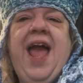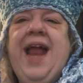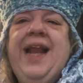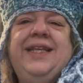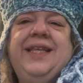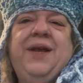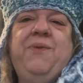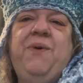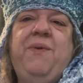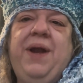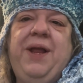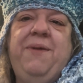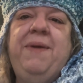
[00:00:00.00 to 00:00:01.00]
And he's like, well,
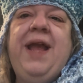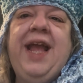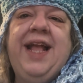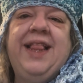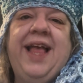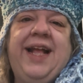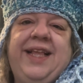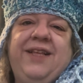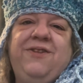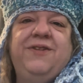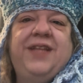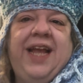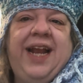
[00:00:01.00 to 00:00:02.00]
what do you mean? Like, these
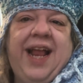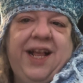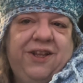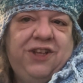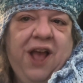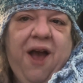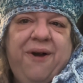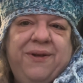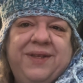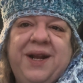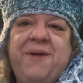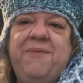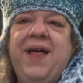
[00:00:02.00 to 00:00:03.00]
are teenage shows?
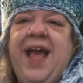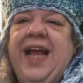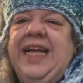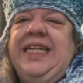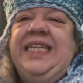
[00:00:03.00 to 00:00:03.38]
And I'm like,